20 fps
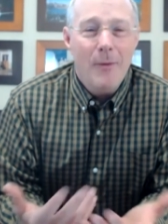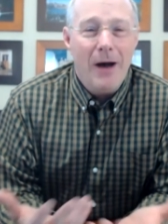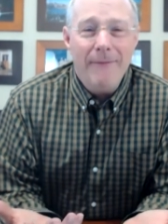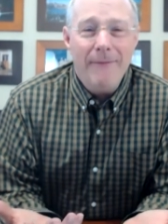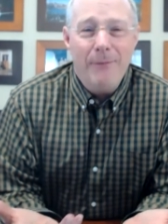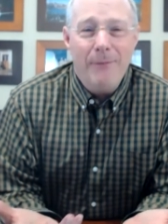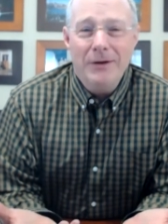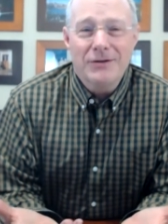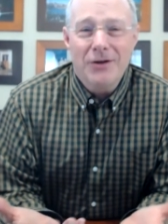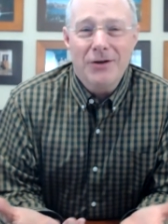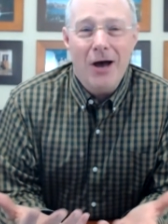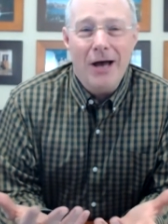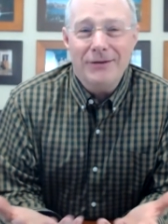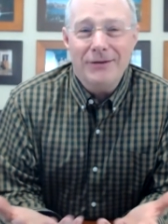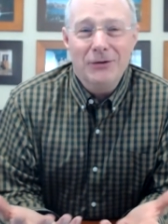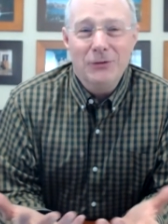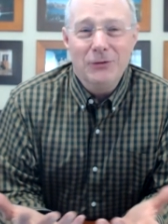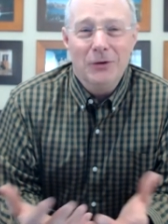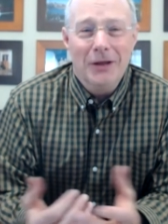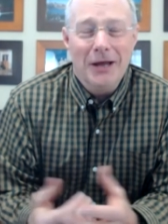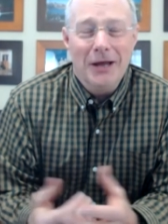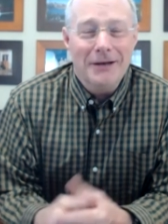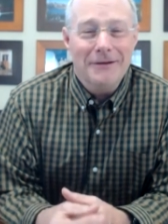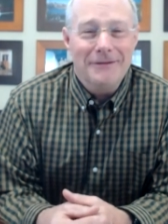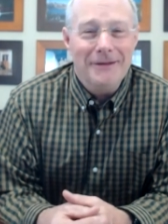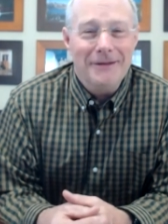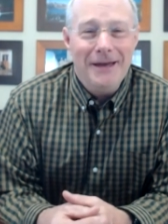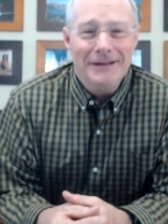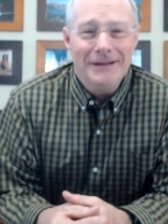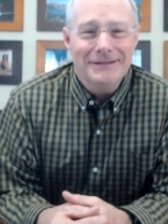I've been taught to do a lot of
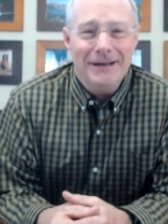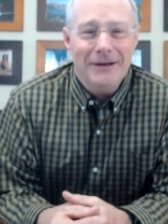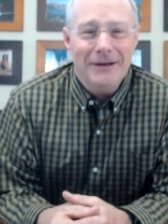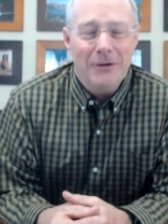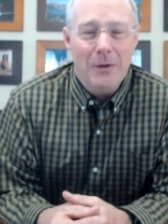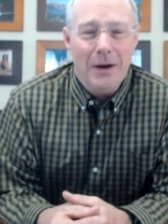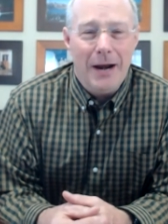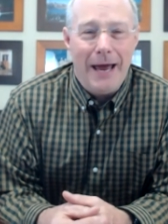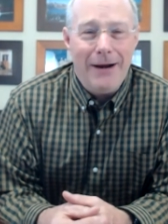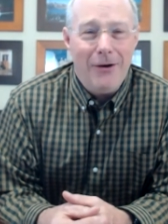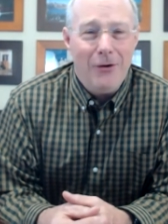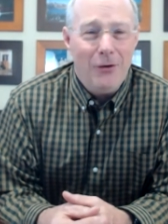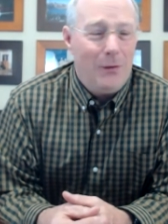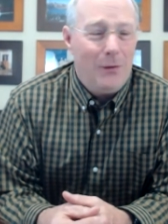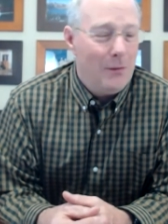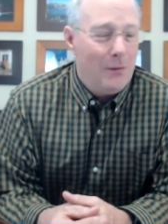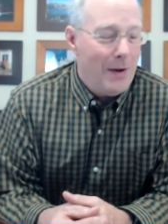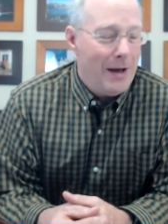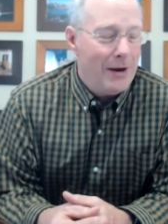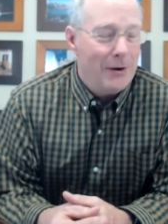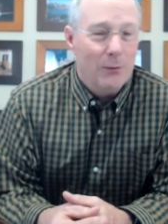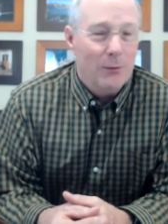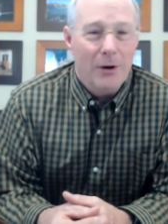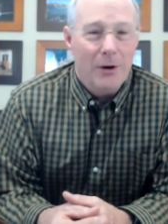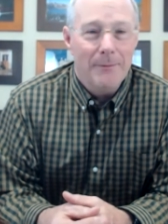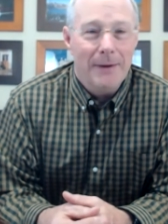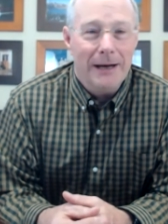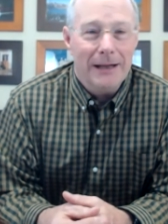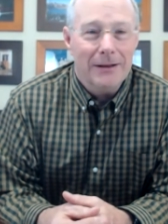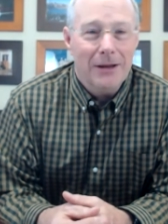things. I went, I don't know how to
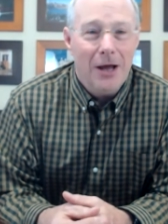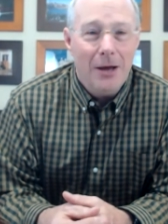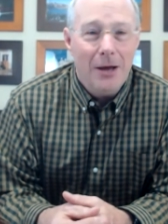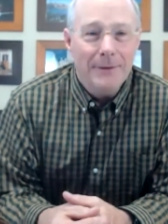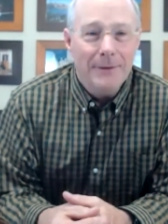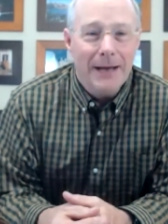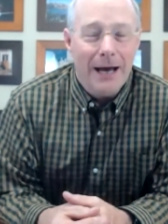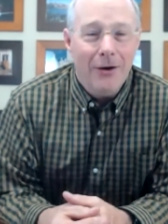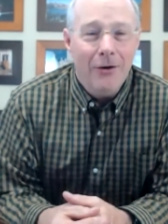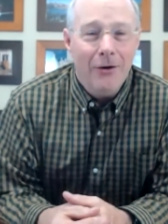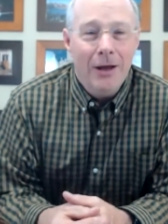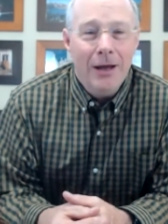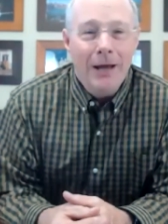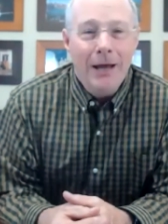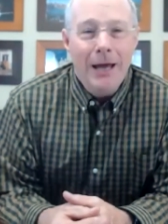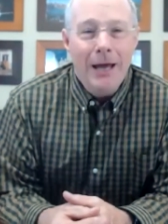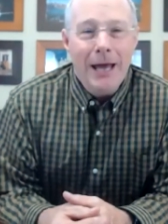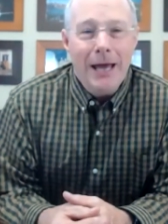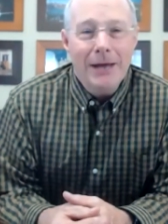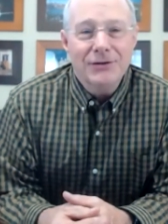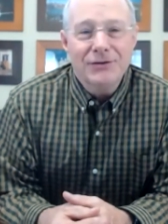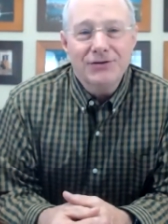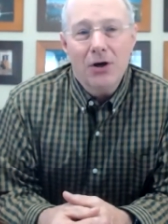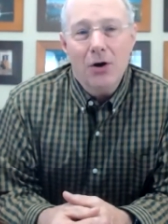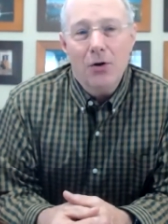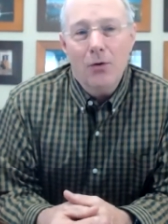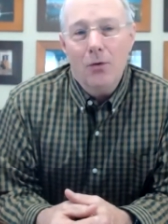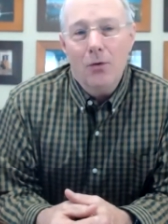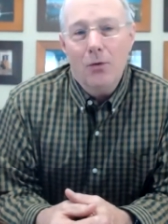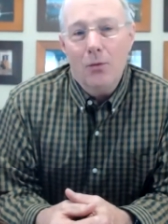run my club now. And
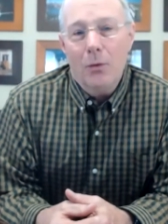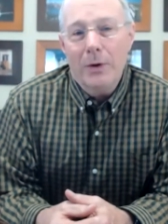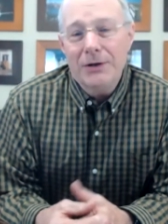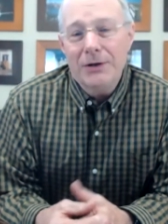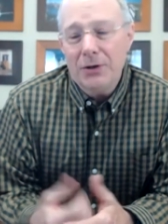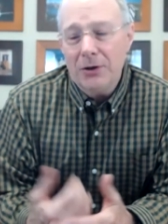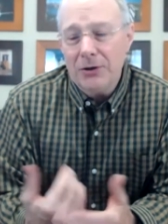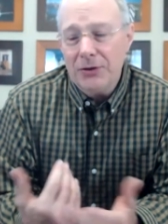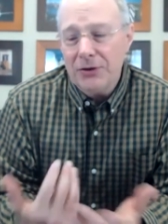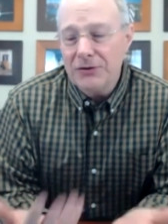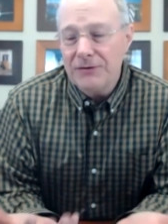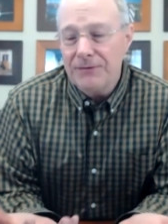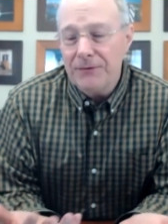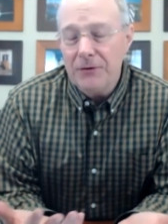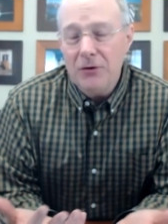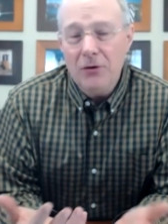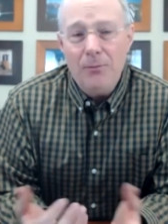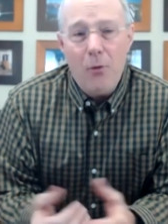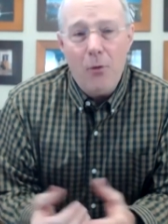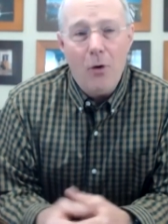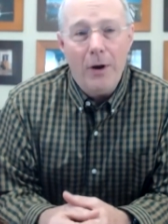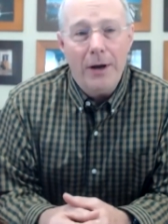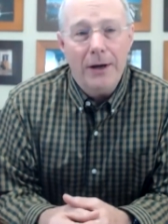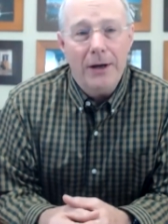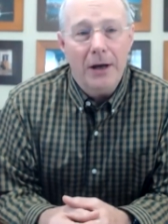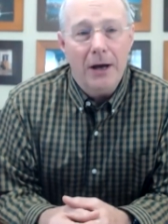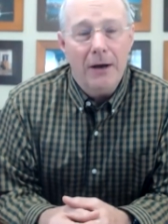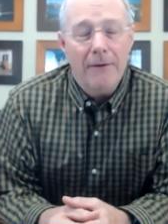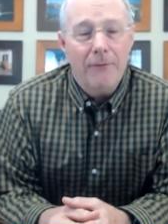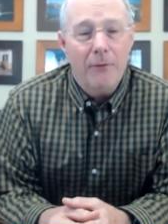so we took this viewpoint
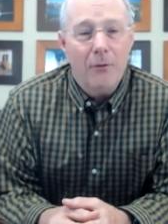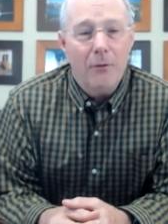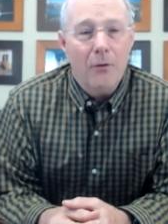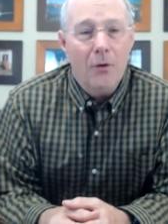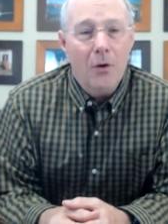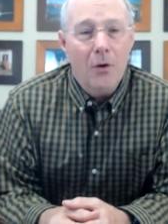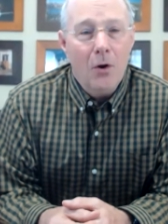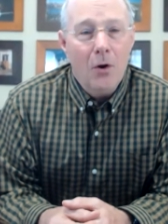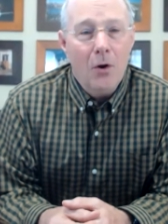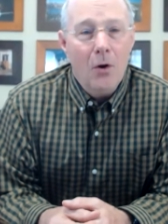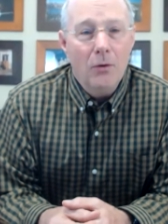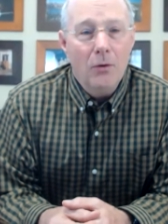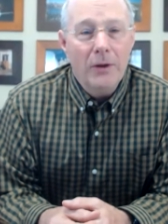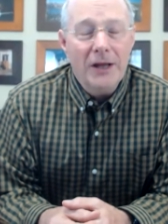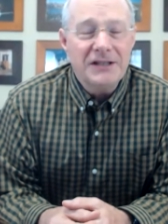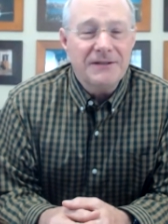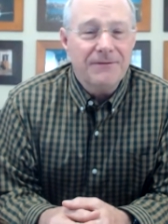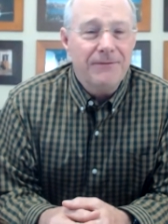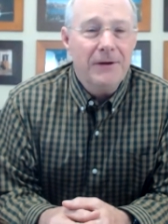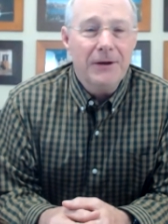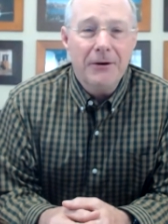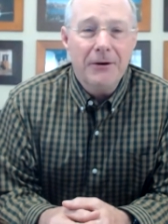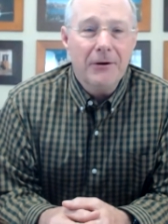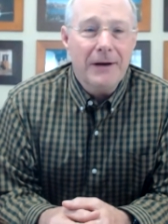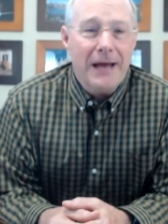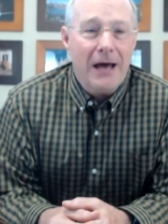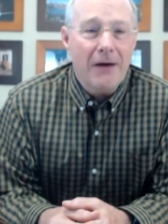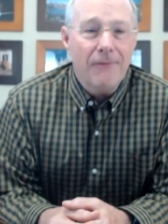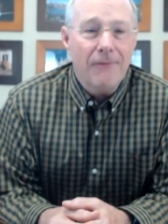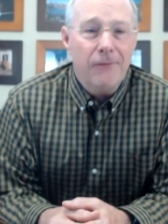of let's figure
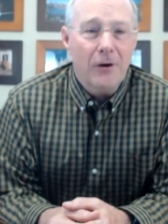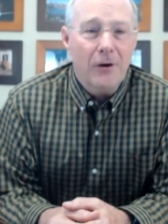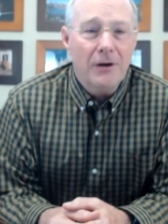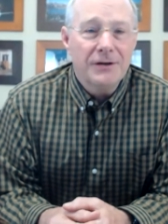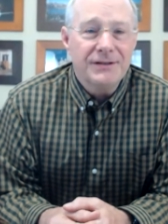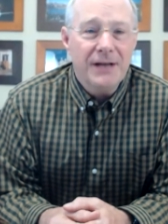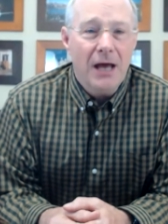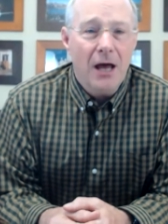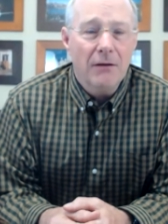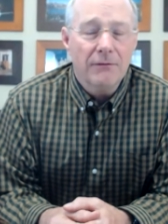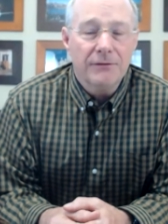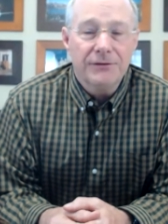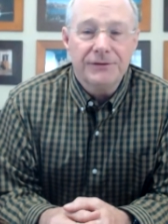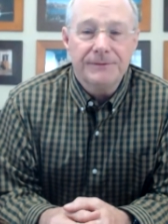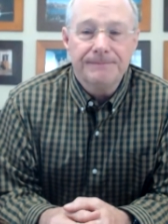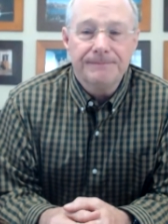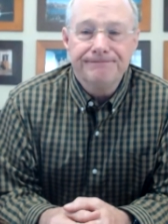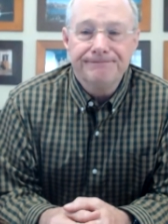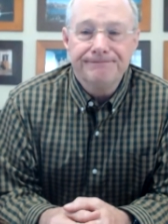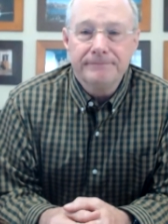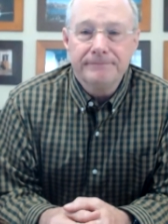it out for ourselves.